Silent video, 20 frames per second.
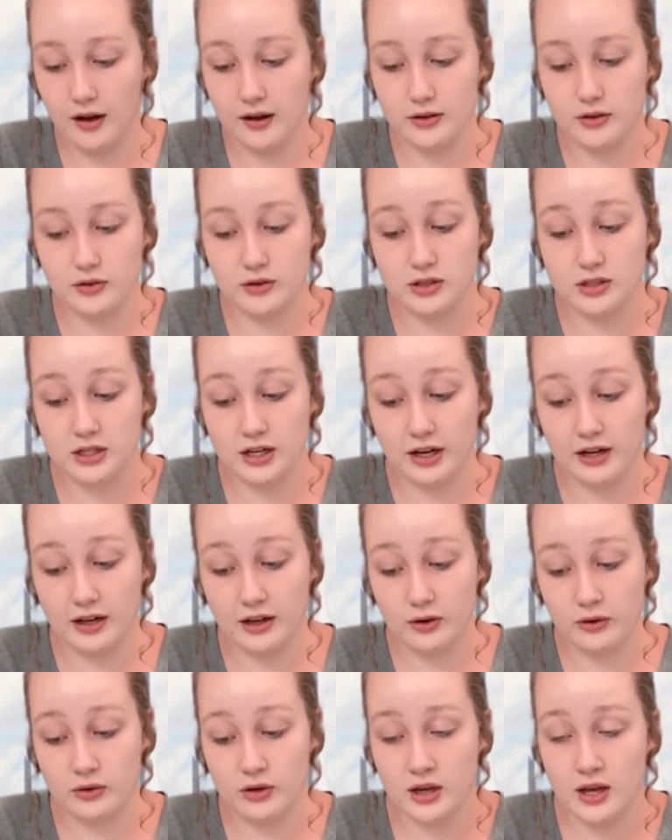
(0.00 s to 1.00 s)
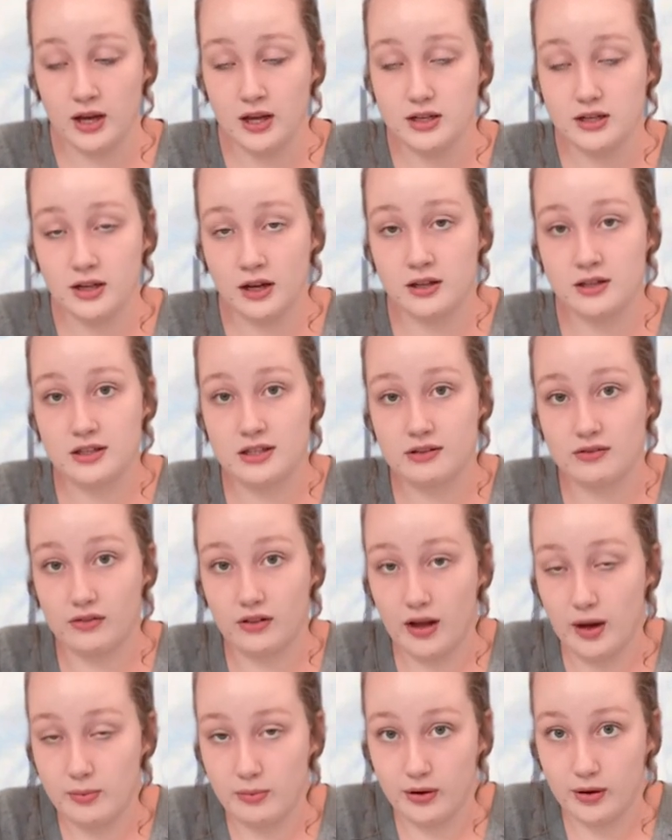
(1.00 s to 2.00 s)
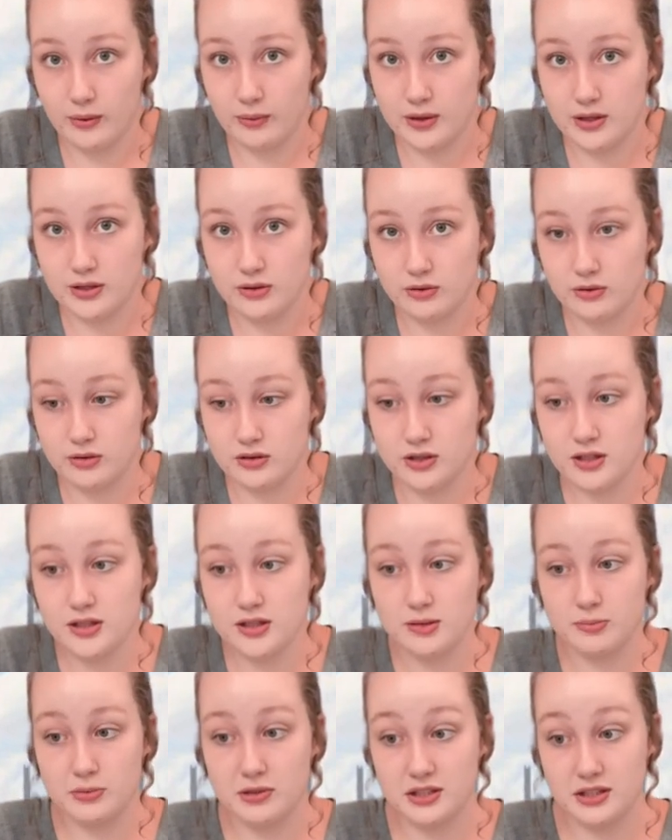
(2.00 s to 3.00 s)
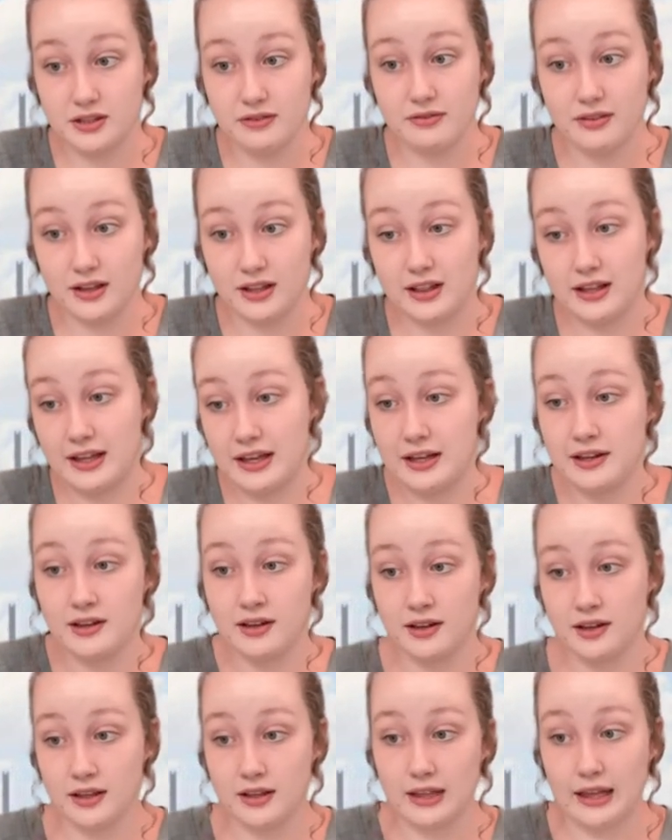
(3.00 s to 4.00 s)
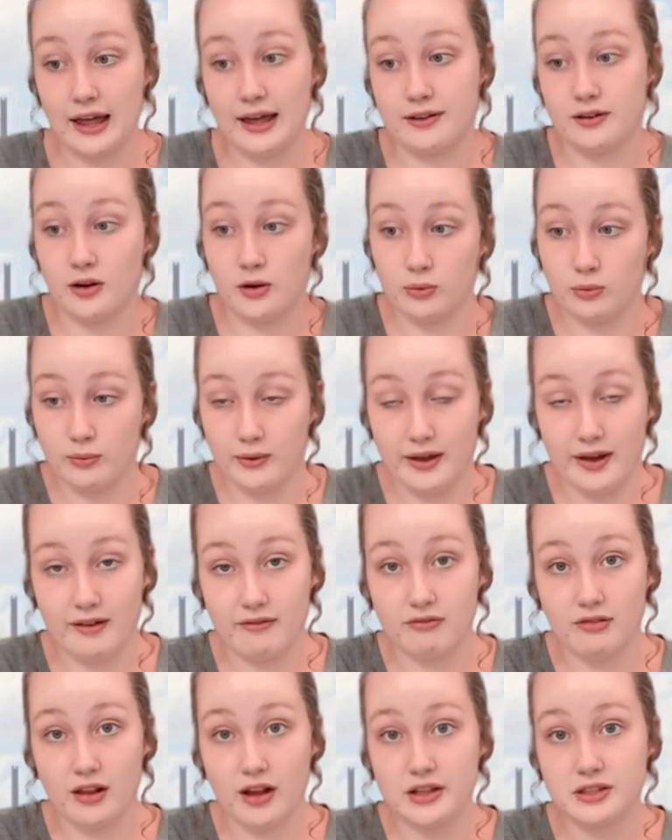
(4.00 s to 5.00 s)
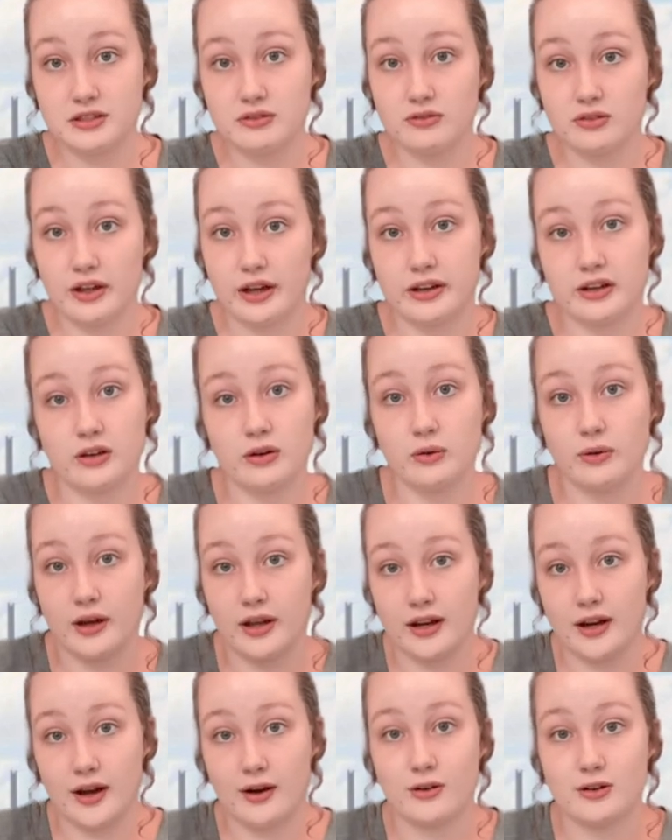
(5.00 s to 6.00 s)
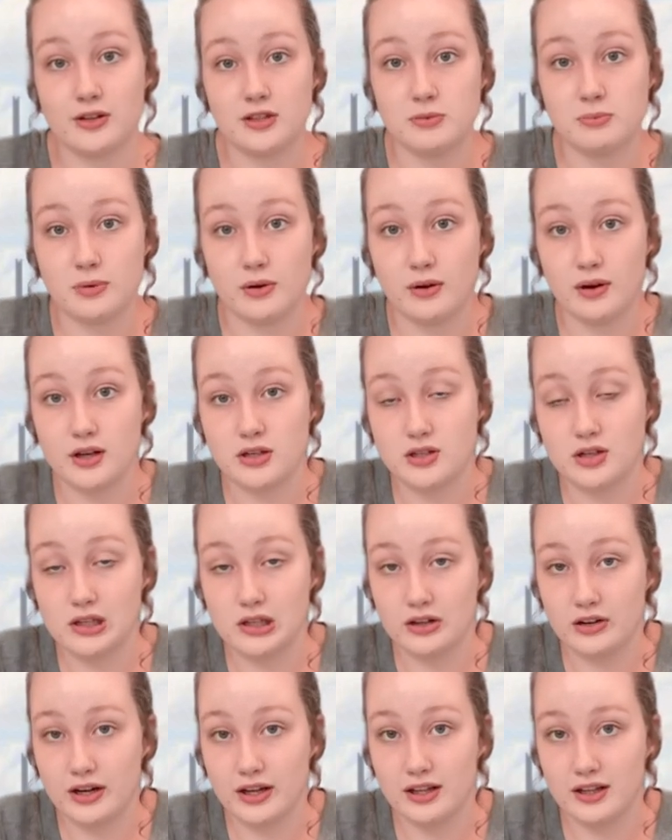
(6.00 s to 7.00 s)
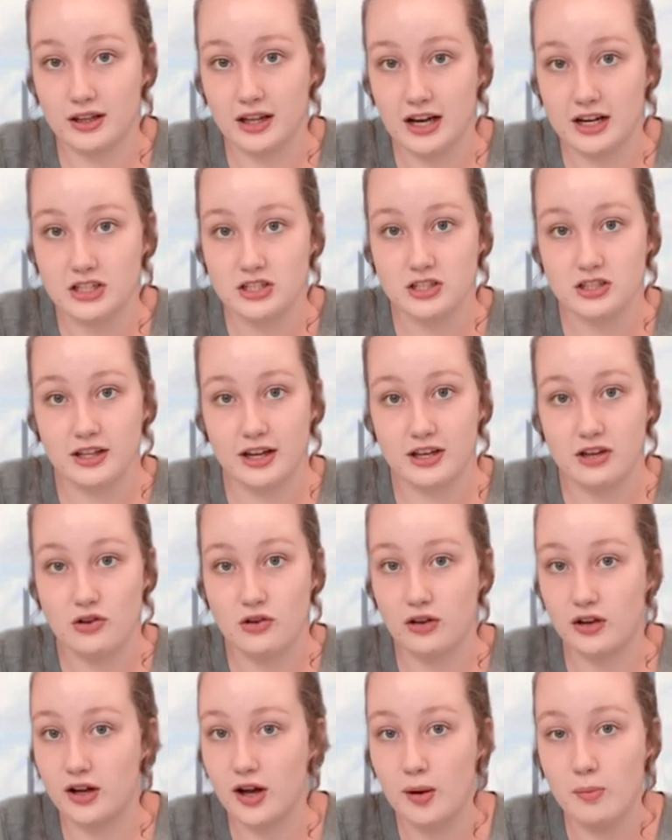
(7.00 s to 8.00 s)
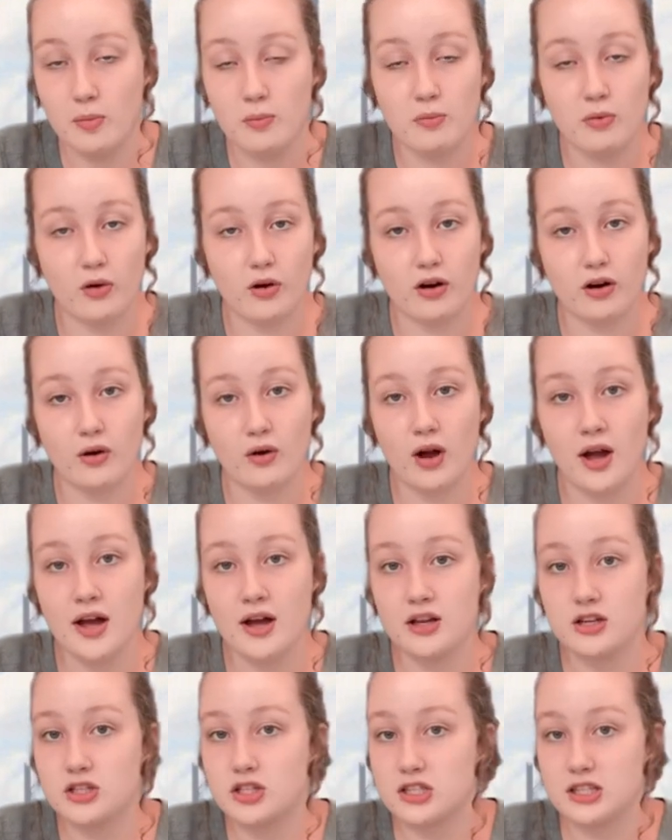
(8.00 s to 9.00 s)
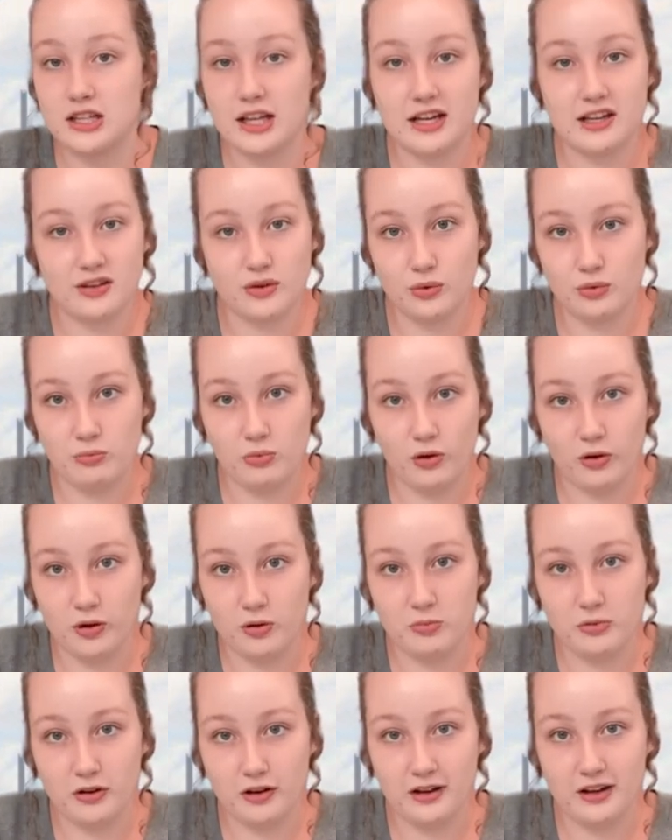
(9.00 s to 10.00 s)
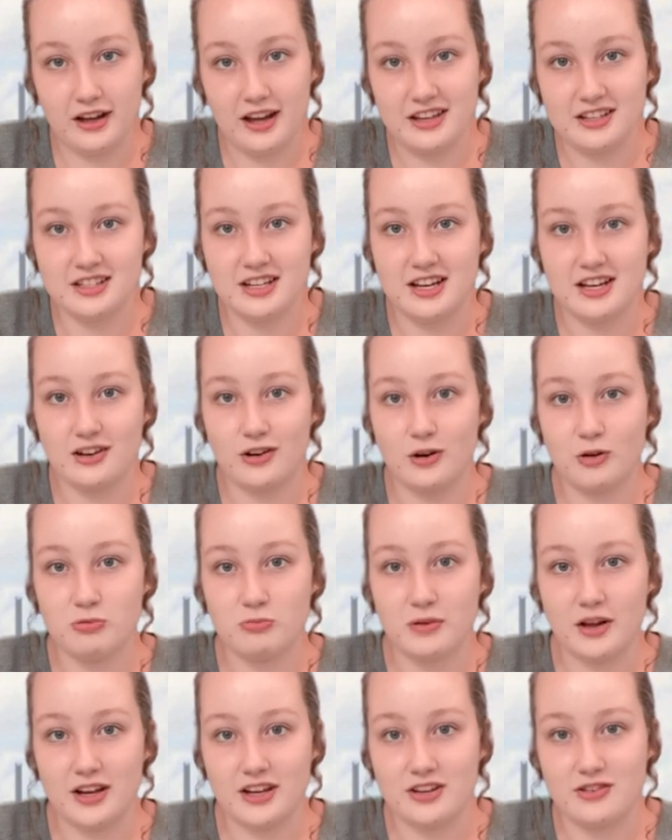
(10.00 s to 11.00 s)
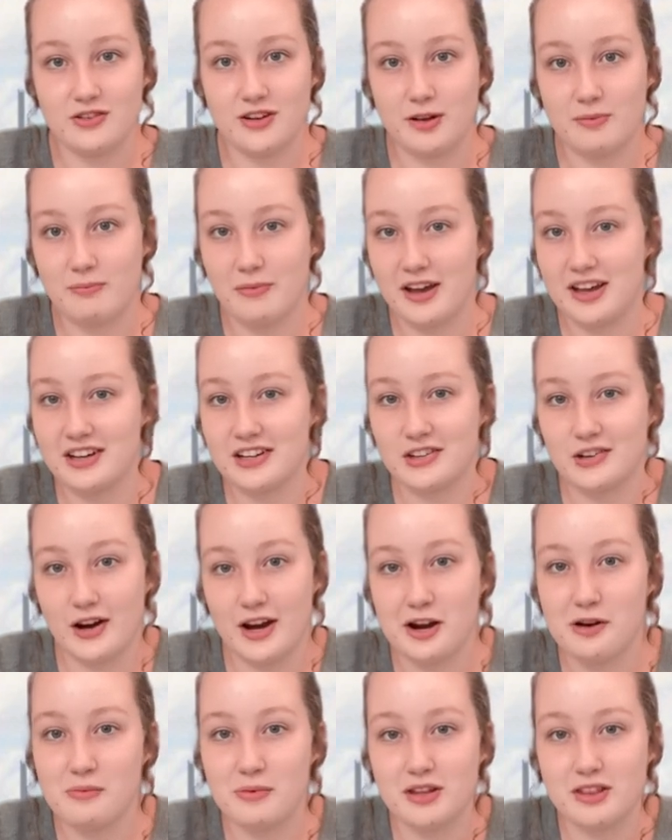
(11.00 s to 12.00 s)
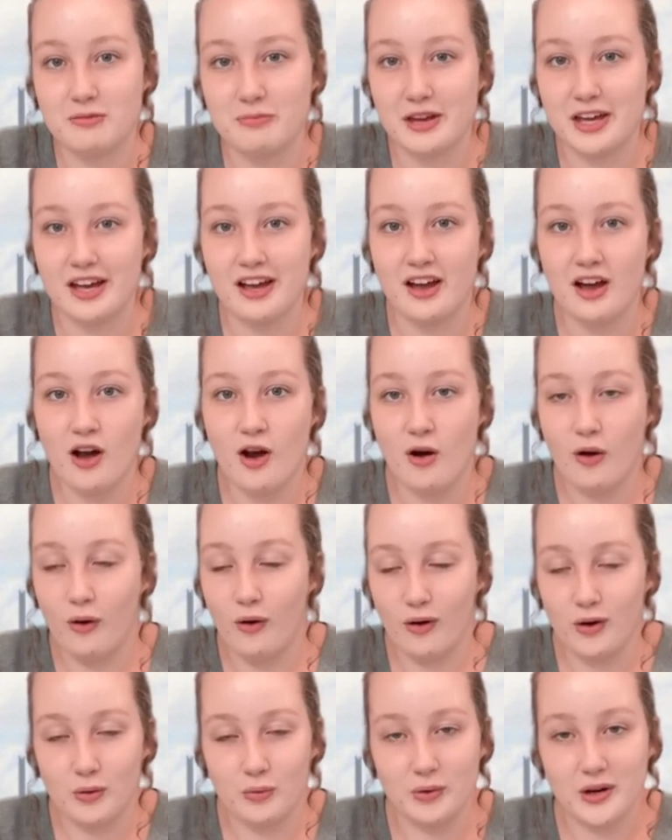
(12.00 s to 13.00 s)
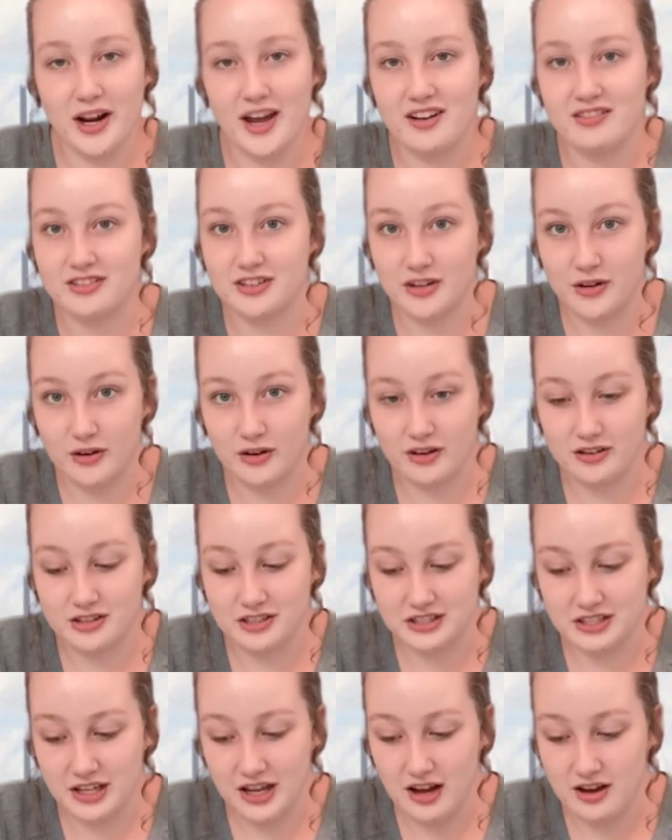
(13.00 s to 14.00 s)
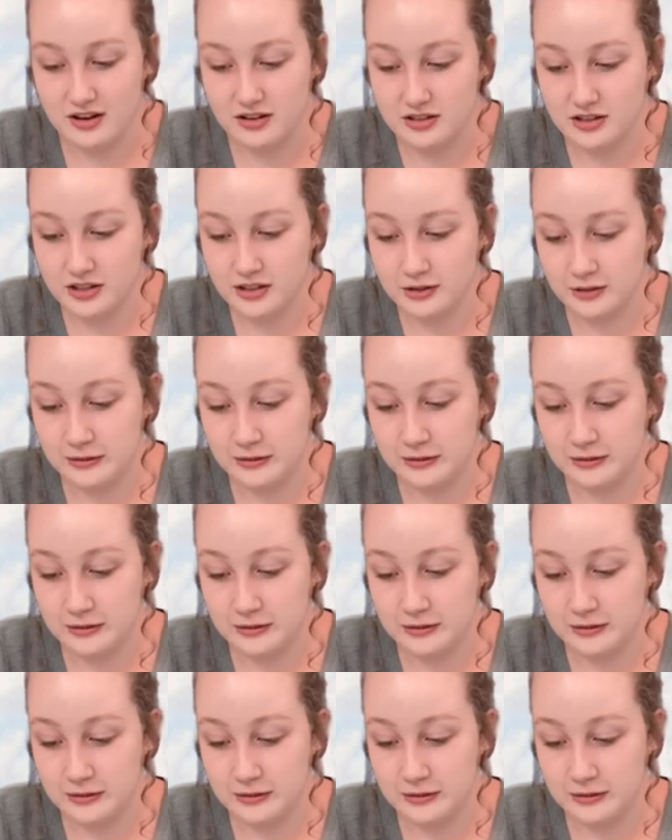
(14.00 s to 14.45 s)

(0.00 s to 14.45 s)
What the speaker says: You can check out tons of library resources, specifically Lego. We have lots of Lego in our experiential learning collection that you can come and borrow, just like you would borrow a book, and take home, and you can make a crane with me or whatever your heart desires.